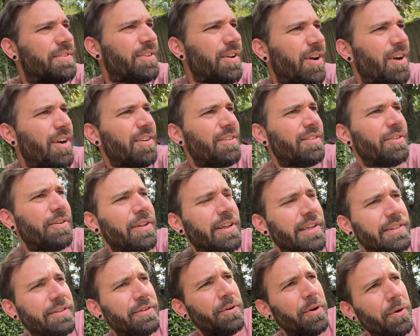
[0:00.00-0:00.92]
dogs look
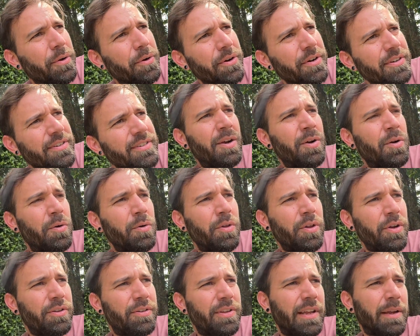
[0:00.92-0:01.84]
like their owners? Who
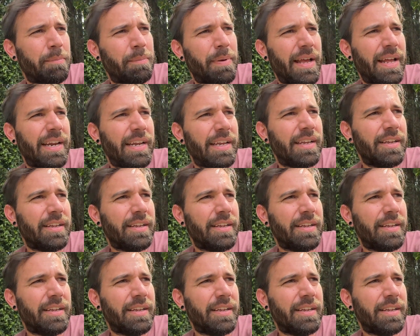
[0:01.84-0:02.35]
looks like Penny?